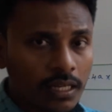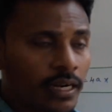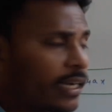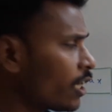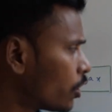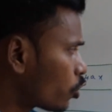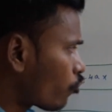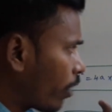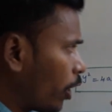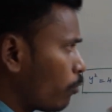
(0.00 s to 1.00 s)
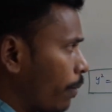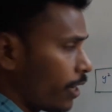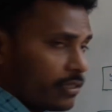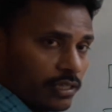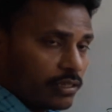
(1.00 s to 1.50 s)
Right? So try to
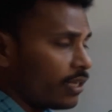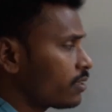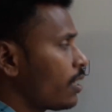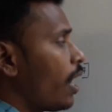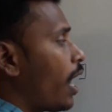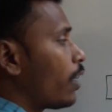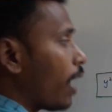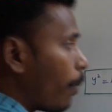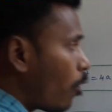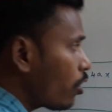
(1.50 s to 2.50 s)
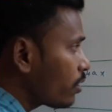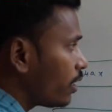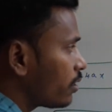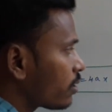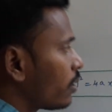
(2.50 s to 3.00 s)
memorize these things, and among
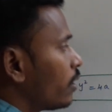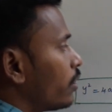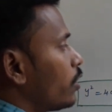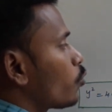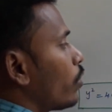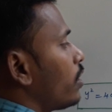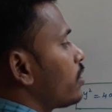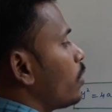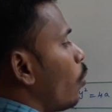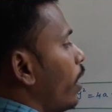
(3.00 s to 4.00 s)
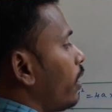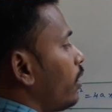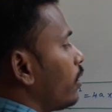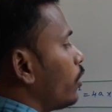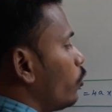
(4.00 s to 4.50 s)
these, this one is the
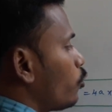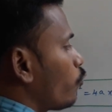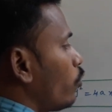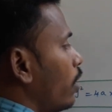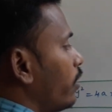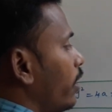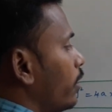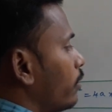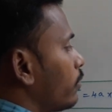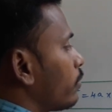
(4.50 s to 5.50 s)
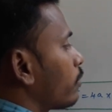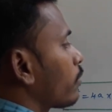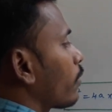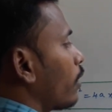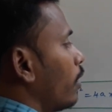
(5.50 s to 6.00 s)
very useful and then
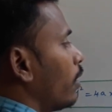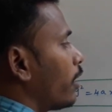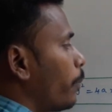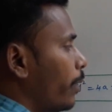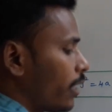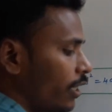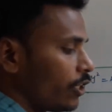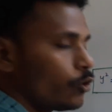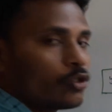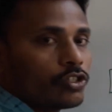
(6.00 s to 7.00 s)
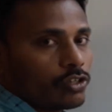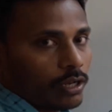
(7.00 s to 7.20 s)
repeatedly used